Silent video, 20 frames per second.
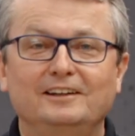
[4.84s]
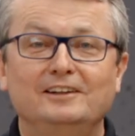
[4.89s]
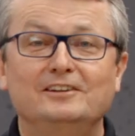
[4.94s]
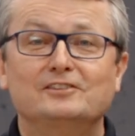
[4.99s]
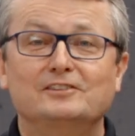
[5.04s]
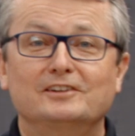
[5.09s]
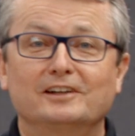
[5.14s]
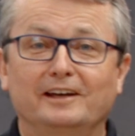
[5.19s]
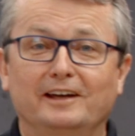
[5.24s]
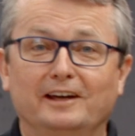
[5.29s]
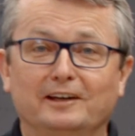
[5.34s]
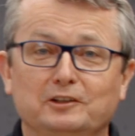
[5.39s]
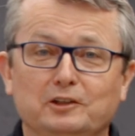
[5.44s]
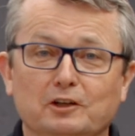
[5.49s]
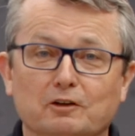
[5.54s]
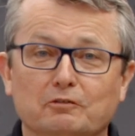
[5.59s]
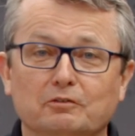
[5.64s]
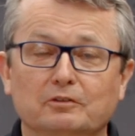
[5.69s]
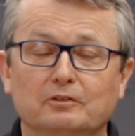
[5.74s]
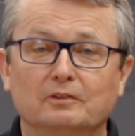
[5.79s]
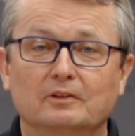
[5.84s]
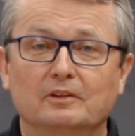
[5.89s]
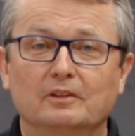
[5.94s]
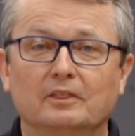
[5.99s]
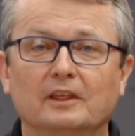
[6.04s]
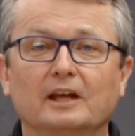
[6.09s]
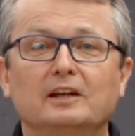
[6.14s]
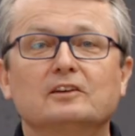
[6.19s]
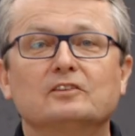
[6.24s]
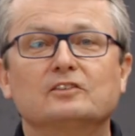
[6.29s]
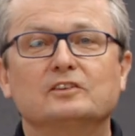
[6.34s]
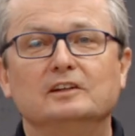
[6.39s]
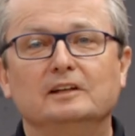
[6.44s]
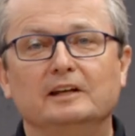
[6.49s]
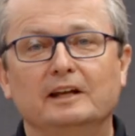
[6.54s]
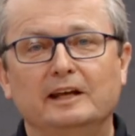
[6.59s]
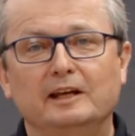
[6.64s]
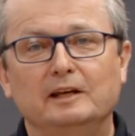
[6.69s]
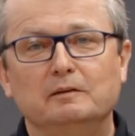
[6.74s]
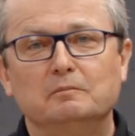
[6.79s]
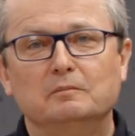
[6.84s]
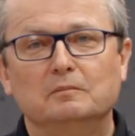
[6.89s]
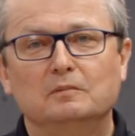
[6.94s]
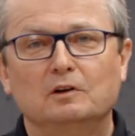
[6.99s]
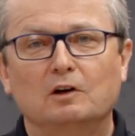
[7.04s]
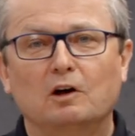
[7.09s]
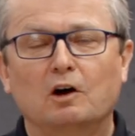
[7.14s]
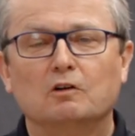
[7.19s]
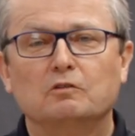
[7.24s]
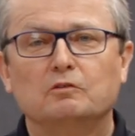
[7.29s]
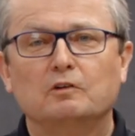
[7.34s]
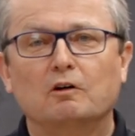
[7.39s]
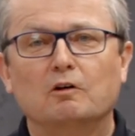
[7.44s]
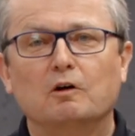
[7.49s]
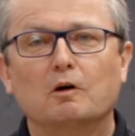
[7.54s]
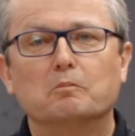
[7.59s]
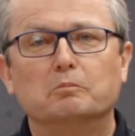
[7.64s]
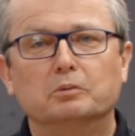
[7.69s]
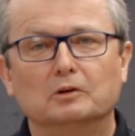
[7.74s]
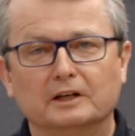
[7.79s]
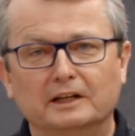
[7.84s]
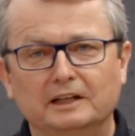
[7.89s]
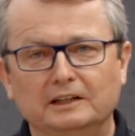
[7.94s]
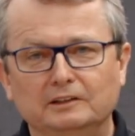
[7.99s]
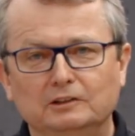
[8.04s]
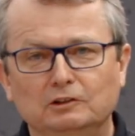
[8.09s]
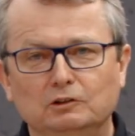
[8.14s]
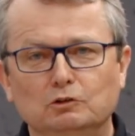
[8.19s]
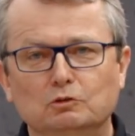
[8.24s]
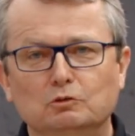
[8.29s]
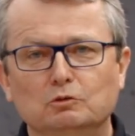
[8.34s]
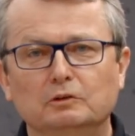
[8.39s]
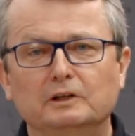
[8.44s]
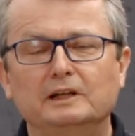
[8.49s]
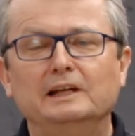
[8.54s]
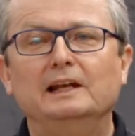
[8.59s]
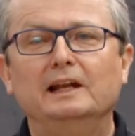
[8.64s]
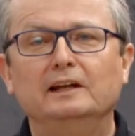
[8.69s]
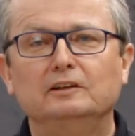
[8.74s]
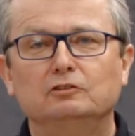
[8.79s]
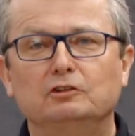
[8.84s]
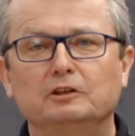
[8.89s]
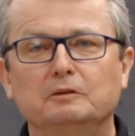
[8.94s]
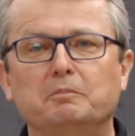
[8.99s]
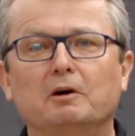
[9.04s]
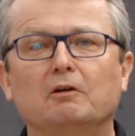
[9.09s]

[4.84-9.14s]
e-Sky Active, that is the name of our brand new electric